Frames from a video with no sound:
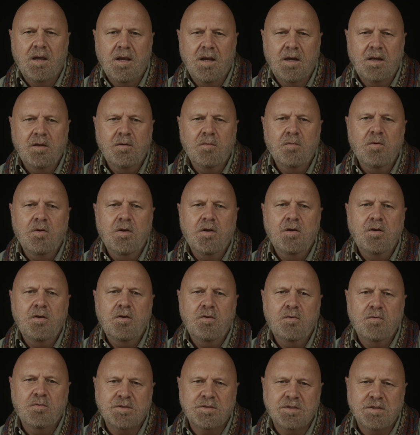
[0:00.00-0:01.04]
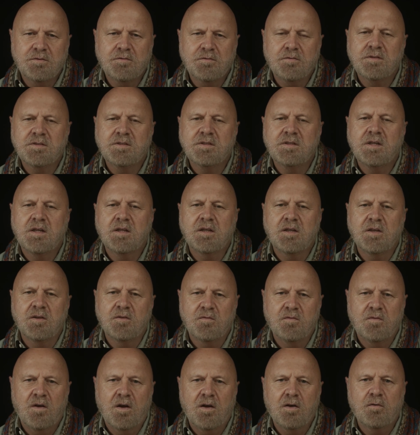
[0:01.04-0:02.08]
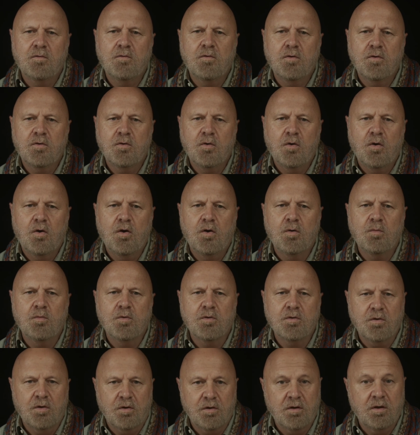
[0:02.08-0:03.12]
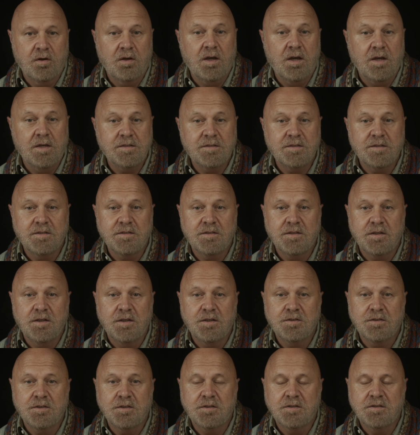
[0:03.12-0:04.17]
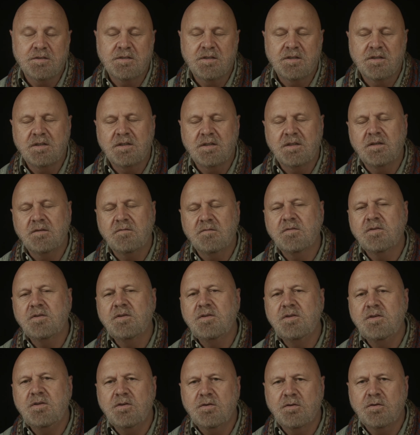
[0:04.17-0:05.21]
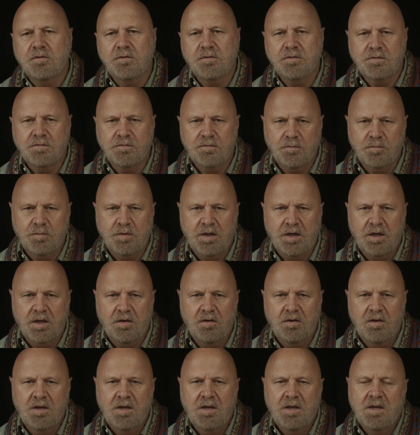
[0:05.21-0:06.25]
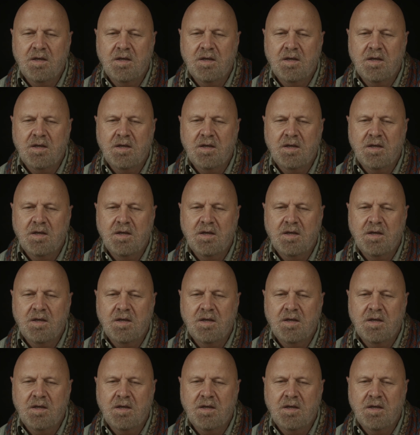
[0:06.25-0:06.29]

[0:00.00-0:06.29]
anyone who is interested can follow along with our class discussions, even years from now,